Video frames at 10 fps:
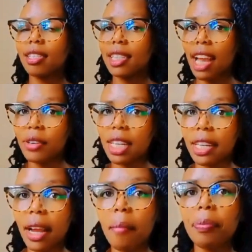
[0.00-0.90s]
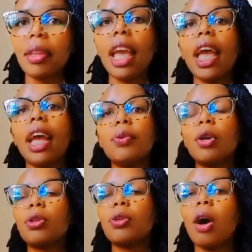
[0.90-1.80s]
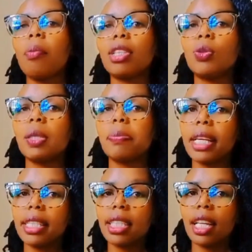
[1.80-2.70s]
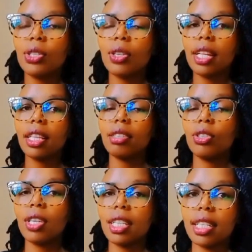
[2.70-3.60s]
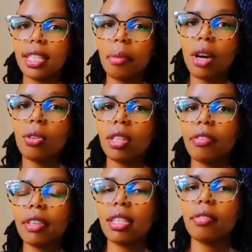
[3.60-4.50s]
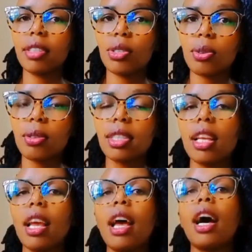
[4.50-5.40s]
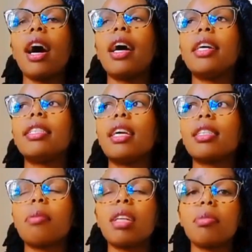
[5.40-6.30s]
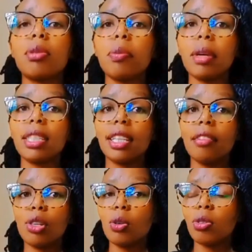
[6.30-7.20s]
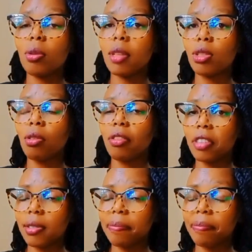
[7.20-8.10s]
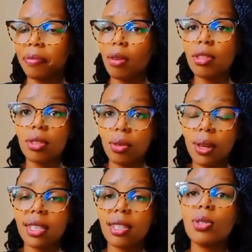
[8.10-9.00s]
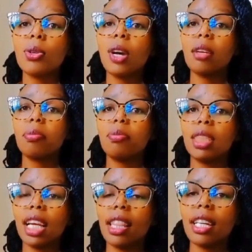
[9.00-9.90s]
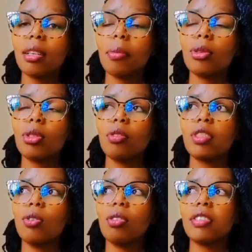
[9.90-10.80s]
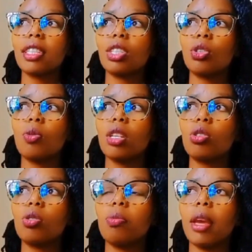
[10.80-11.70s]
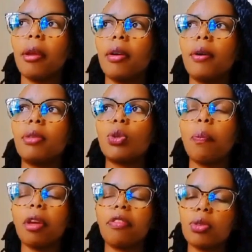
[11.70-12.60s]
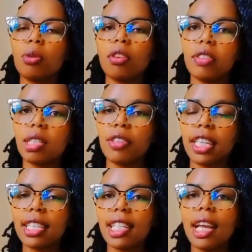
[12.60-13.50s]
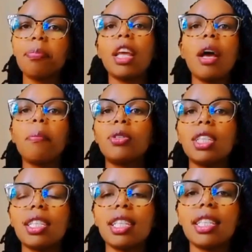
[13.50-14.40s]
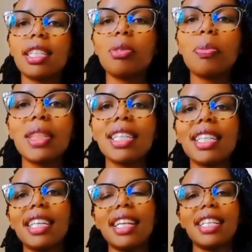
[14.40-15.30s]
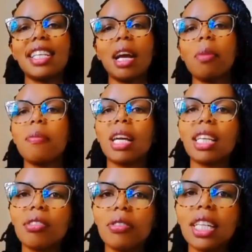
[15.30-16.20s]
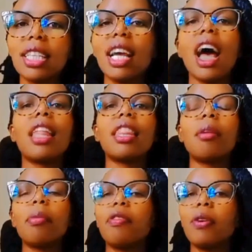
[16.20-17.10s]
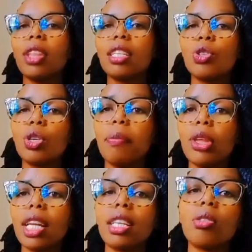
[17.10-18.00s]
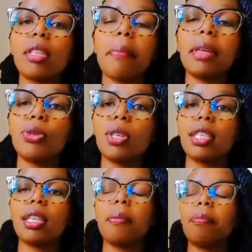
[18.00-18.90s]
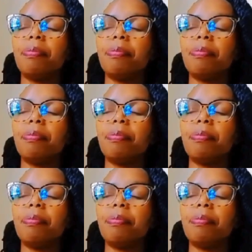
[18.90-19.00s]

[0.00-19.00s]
nearly here, and we all know how much we spend during December, all the festive seasons, and sometimes we might even consume the school fees. Don't do that. So you can take that amount of school fees that you want to pay for school fees for next year, put it in Etica Money Market Fund, and then before then it will be earning you some interest.